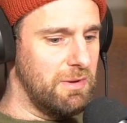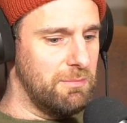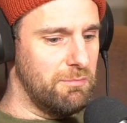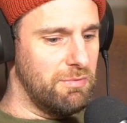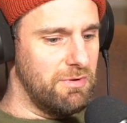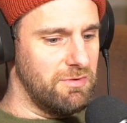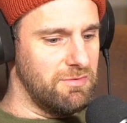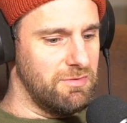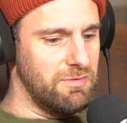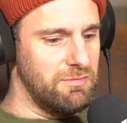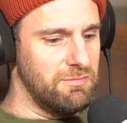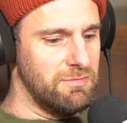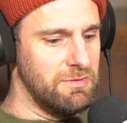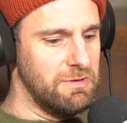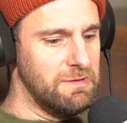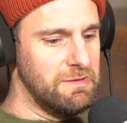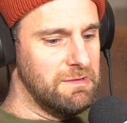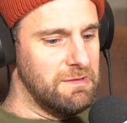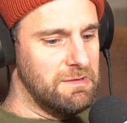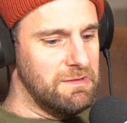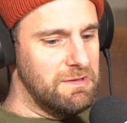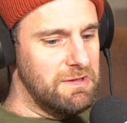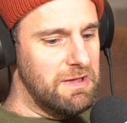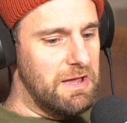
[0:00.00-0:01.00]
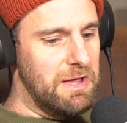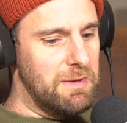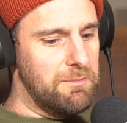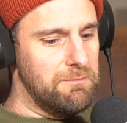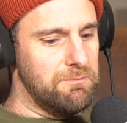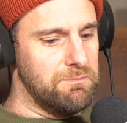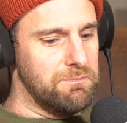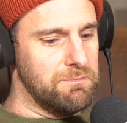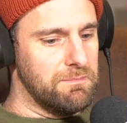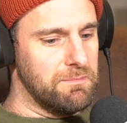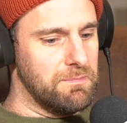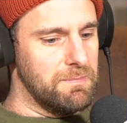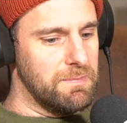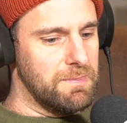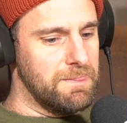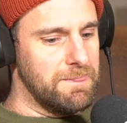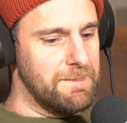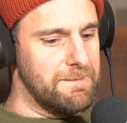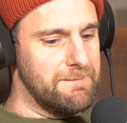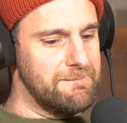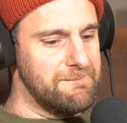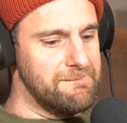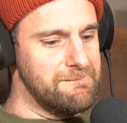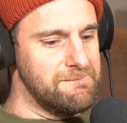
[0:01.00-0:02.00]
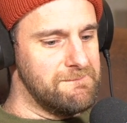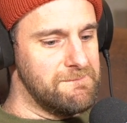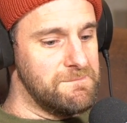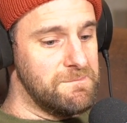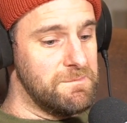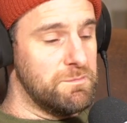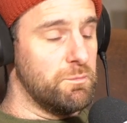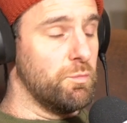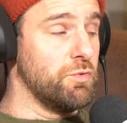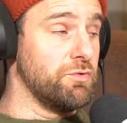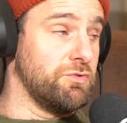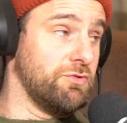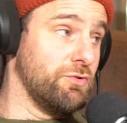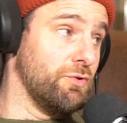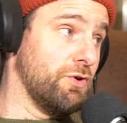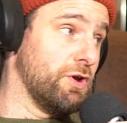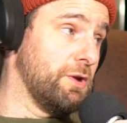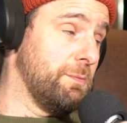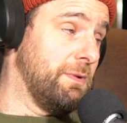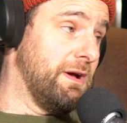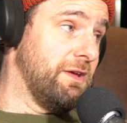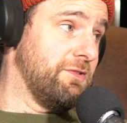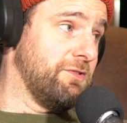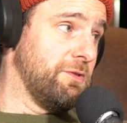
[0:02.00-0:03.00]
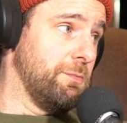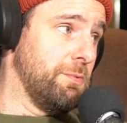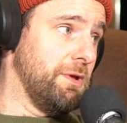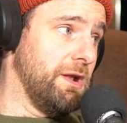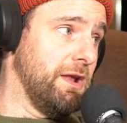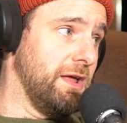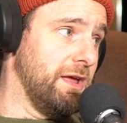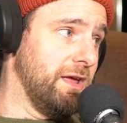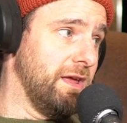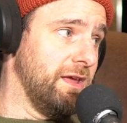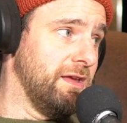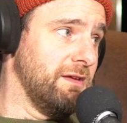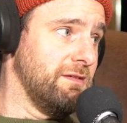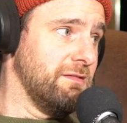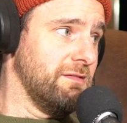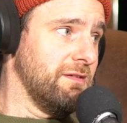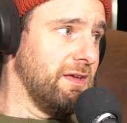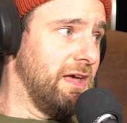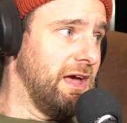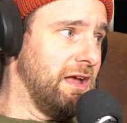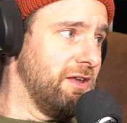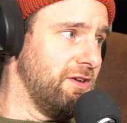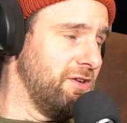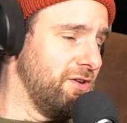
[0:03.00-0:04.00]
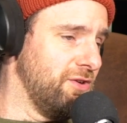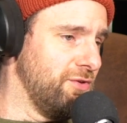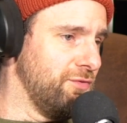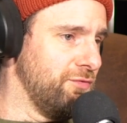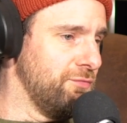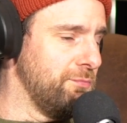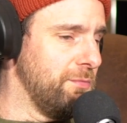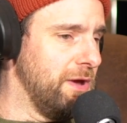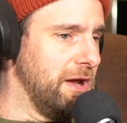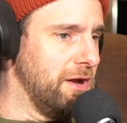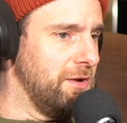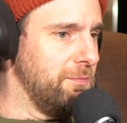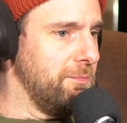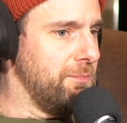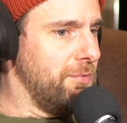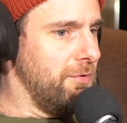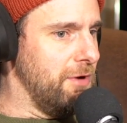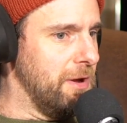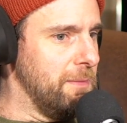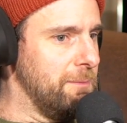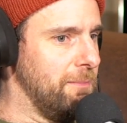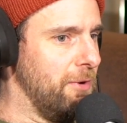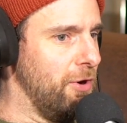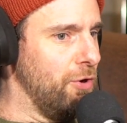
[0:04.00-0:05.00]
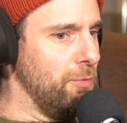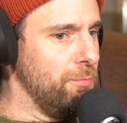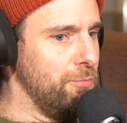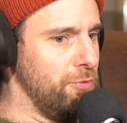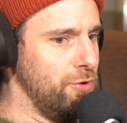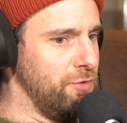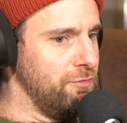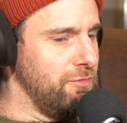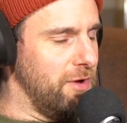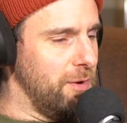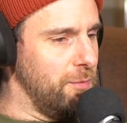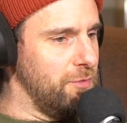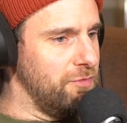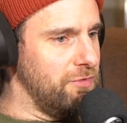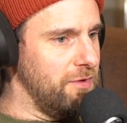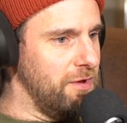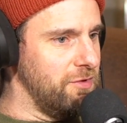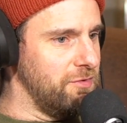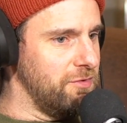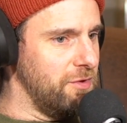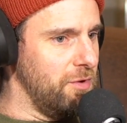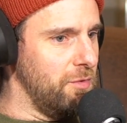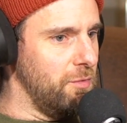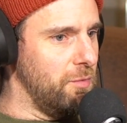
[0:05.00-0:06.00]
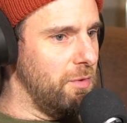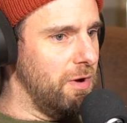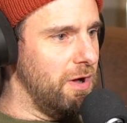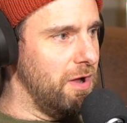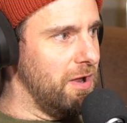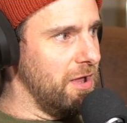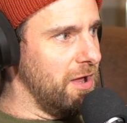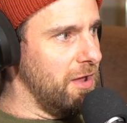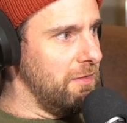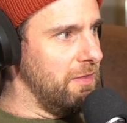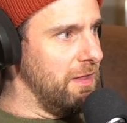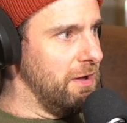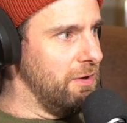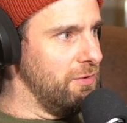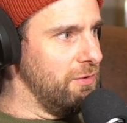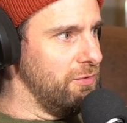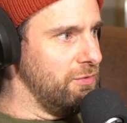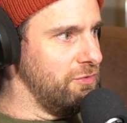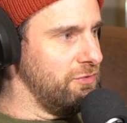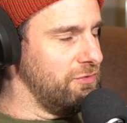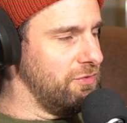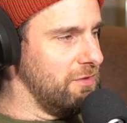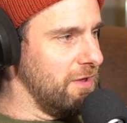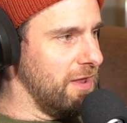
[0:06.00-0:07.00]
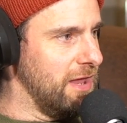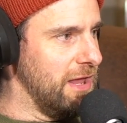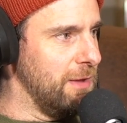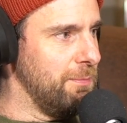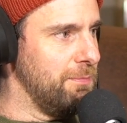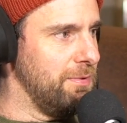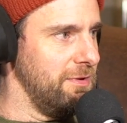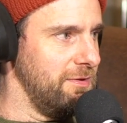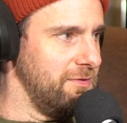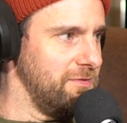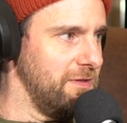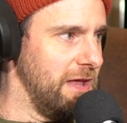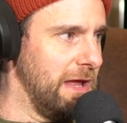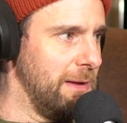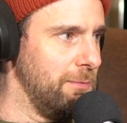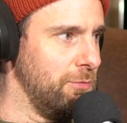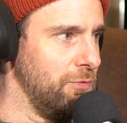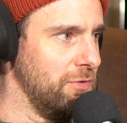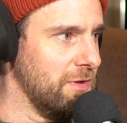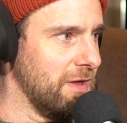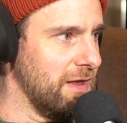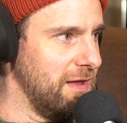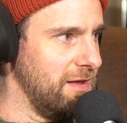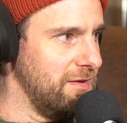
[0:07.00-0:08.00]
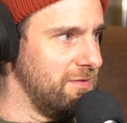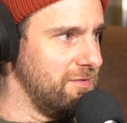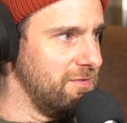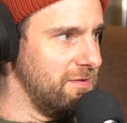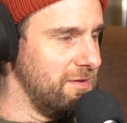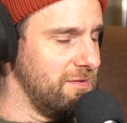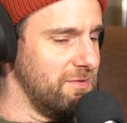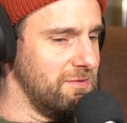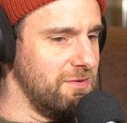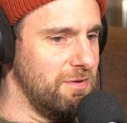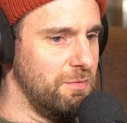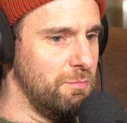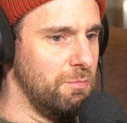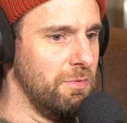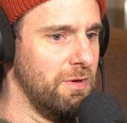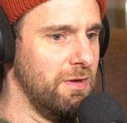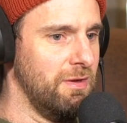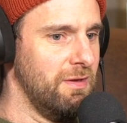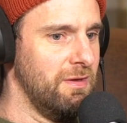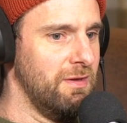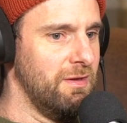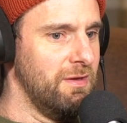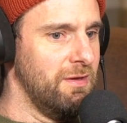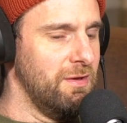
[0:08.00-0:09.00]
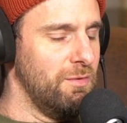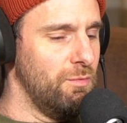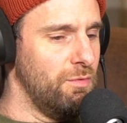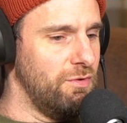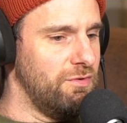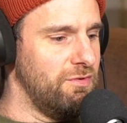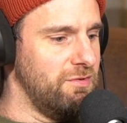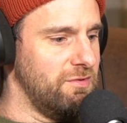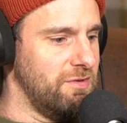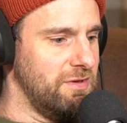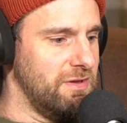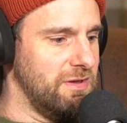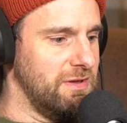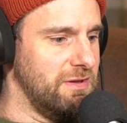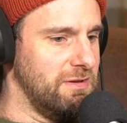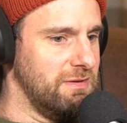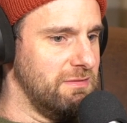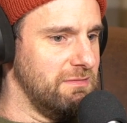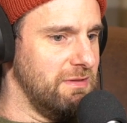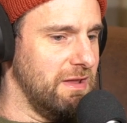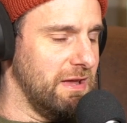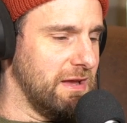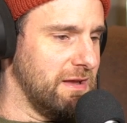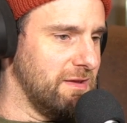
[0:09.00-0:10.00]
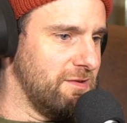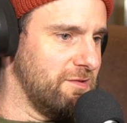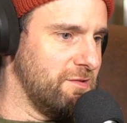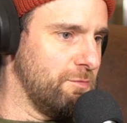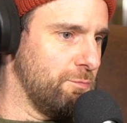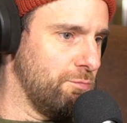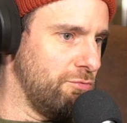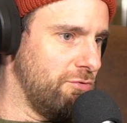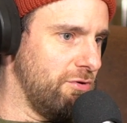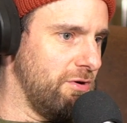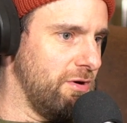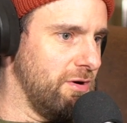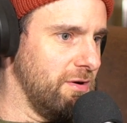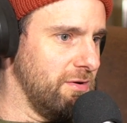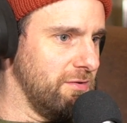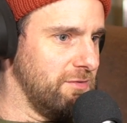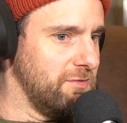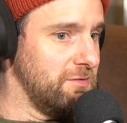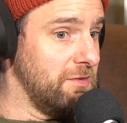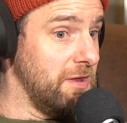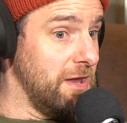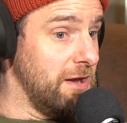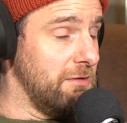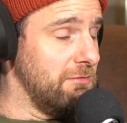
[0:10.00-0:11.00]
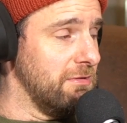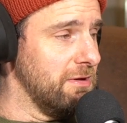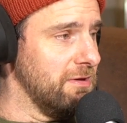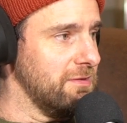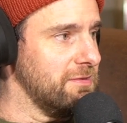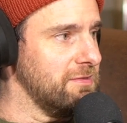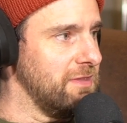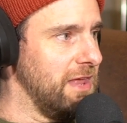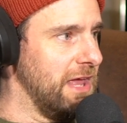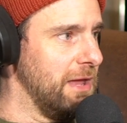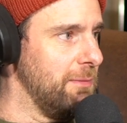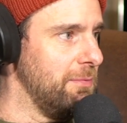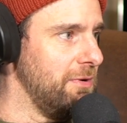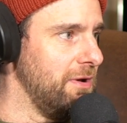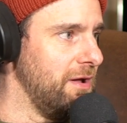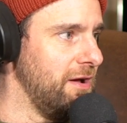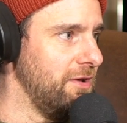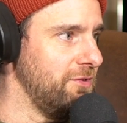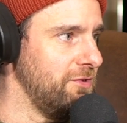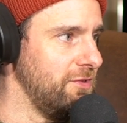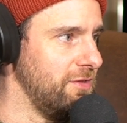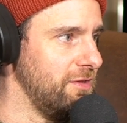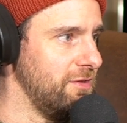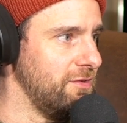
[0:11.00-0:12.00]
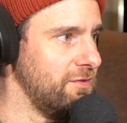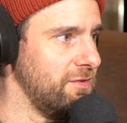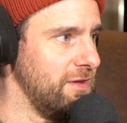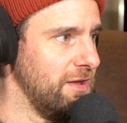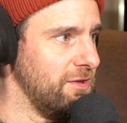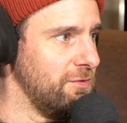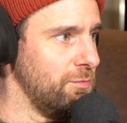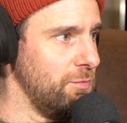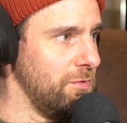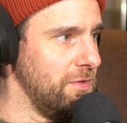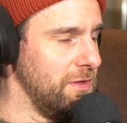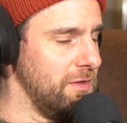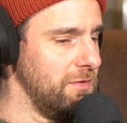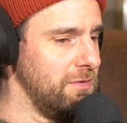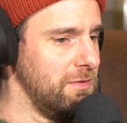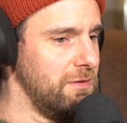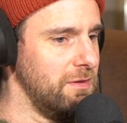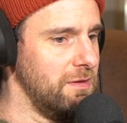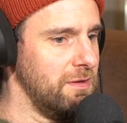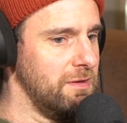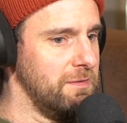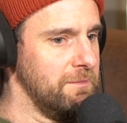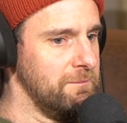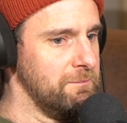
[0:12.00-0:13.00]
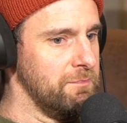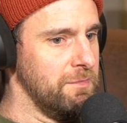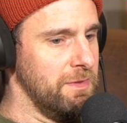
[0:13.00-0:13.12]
impressive. We're talking about stability. Canyon have made a pretty bold move, I would say. So a while ago, they launched the Keep It Stable, the K.I.S system, which is a sprung steering stabilizer that sits within the